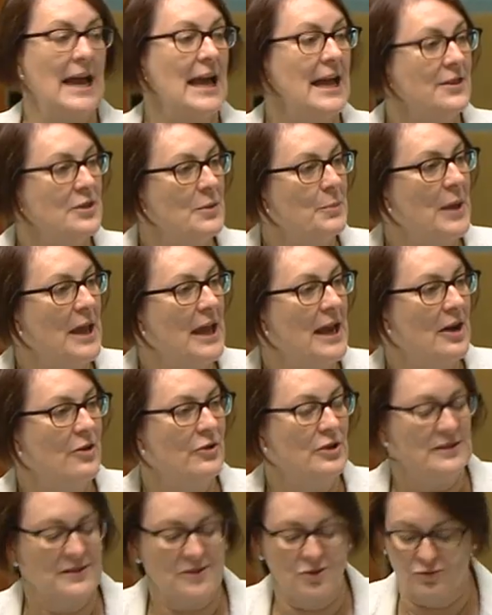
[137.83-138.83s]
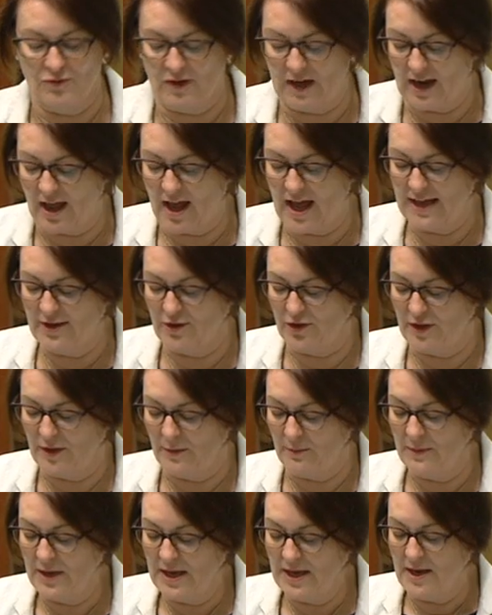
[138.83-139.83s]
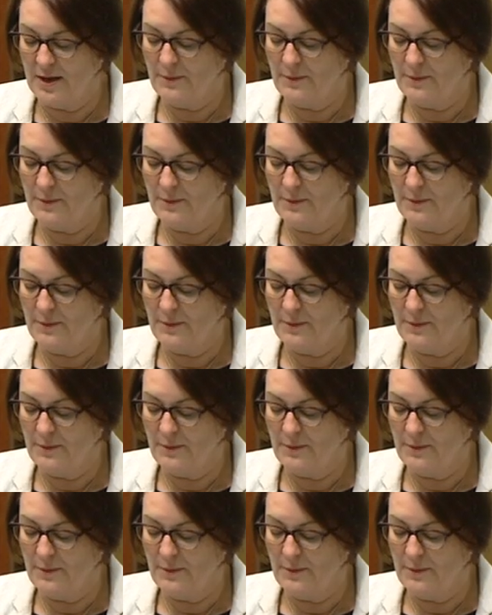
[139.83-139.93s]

and the parents who rely on them